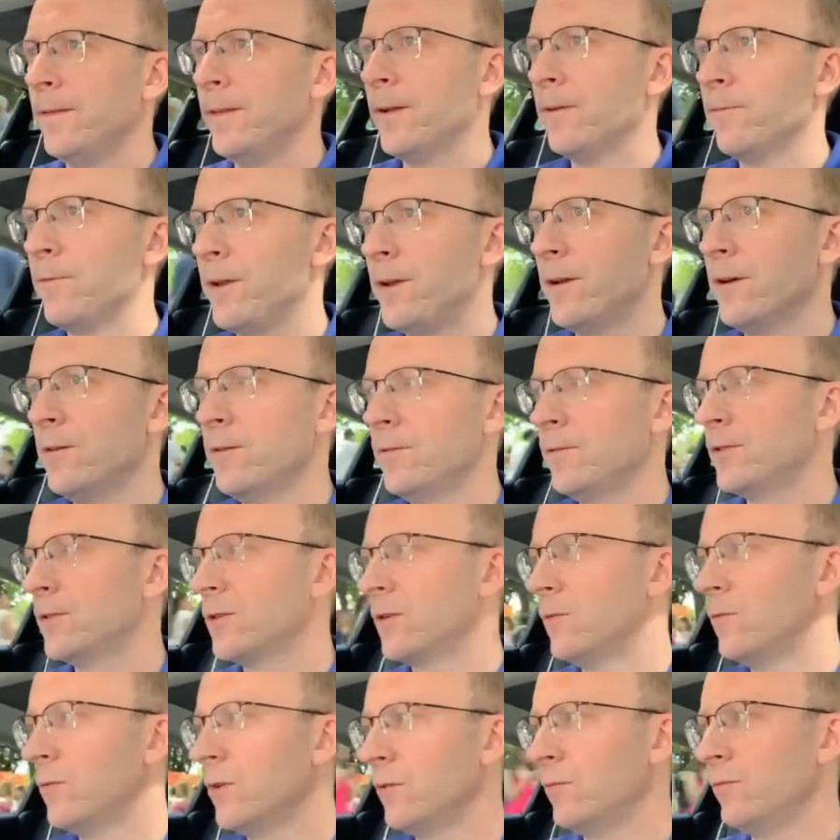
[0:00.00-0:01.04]
There we go.
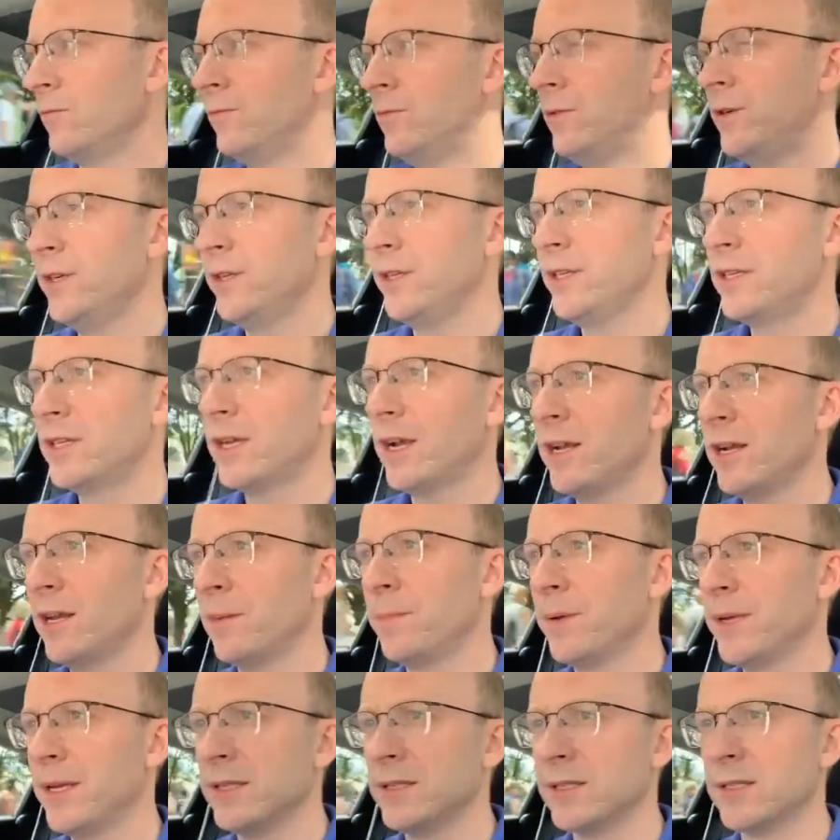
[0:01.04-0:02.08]
So we're really tight
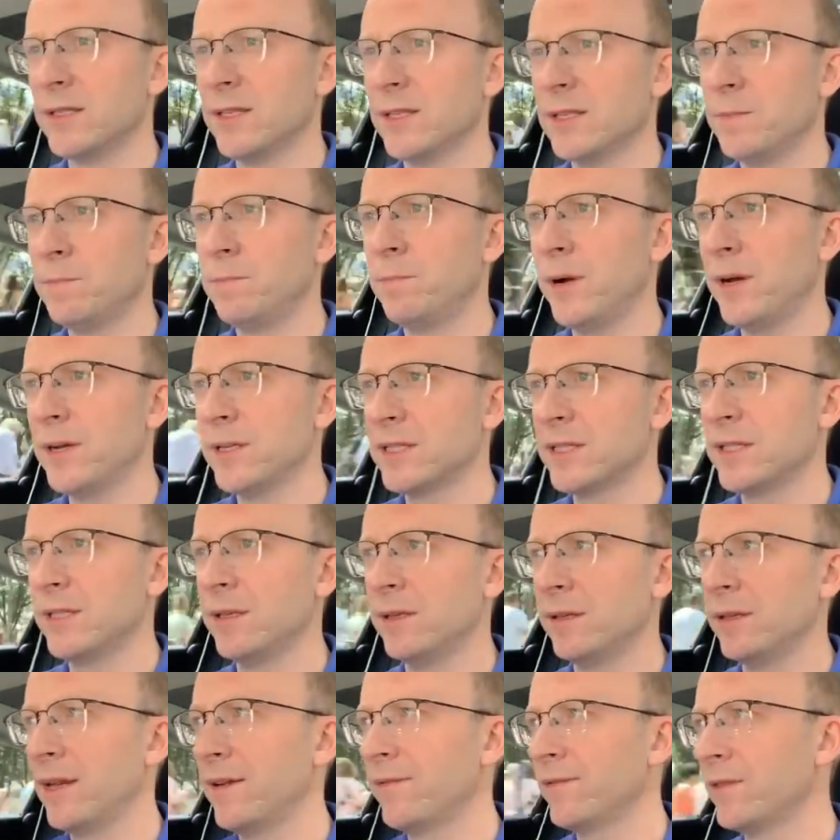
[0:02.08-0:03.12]
up against this bus
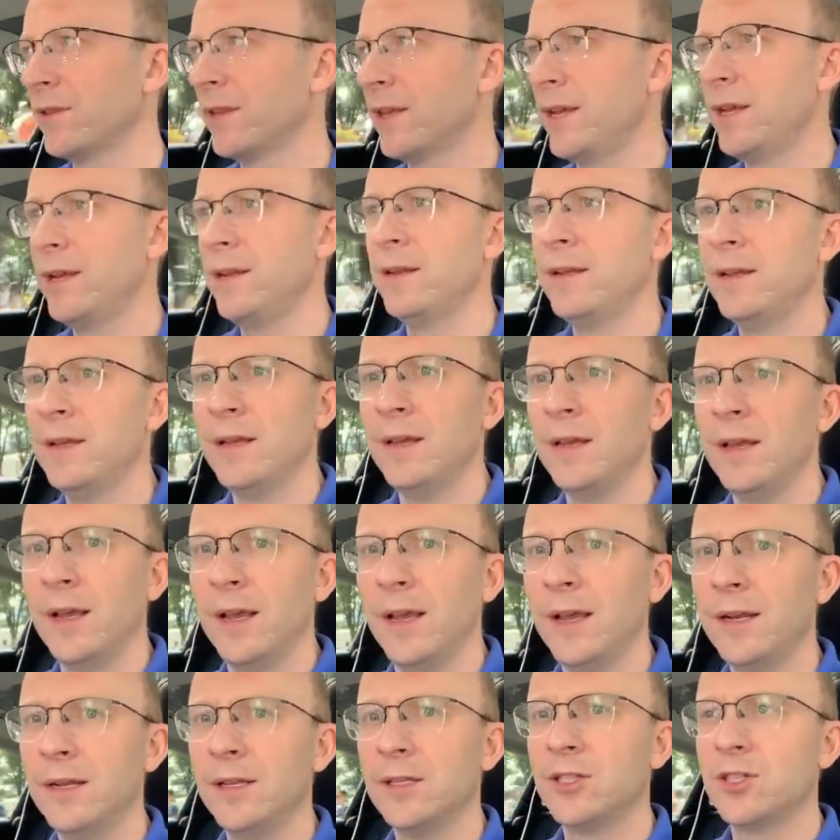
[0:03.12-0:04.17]
in the left lane,
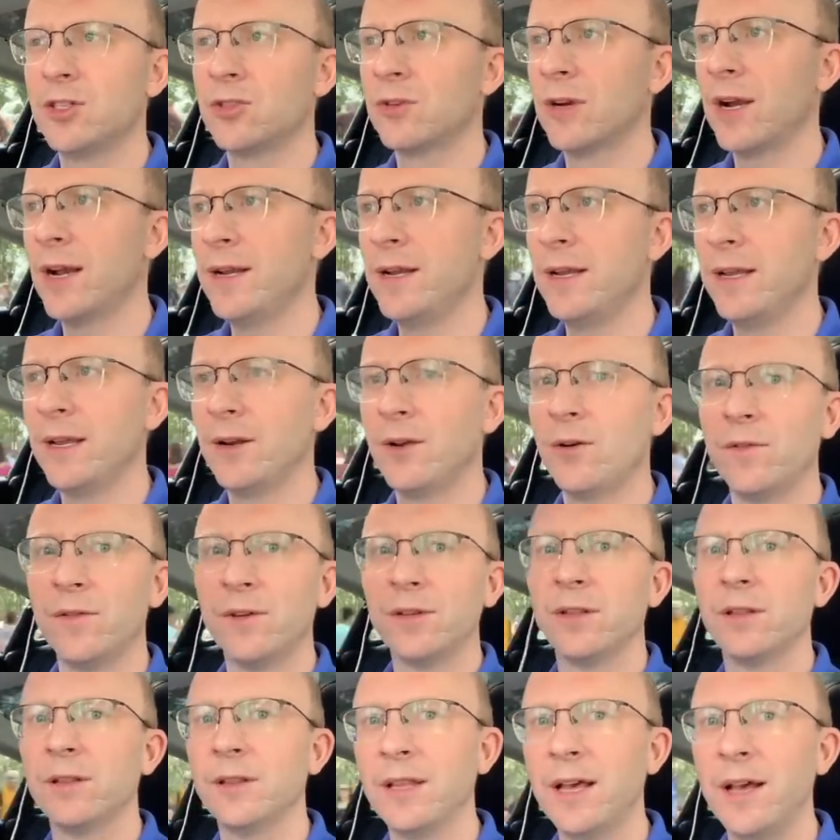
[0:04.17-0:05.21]
and it's trying to get
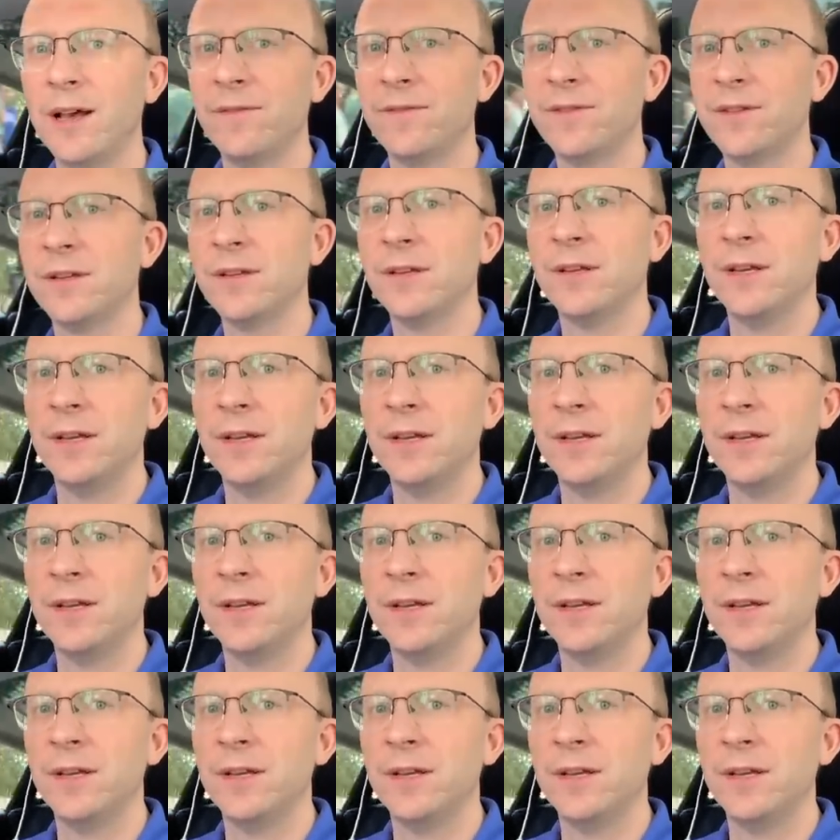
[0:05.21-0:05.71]
over to the left.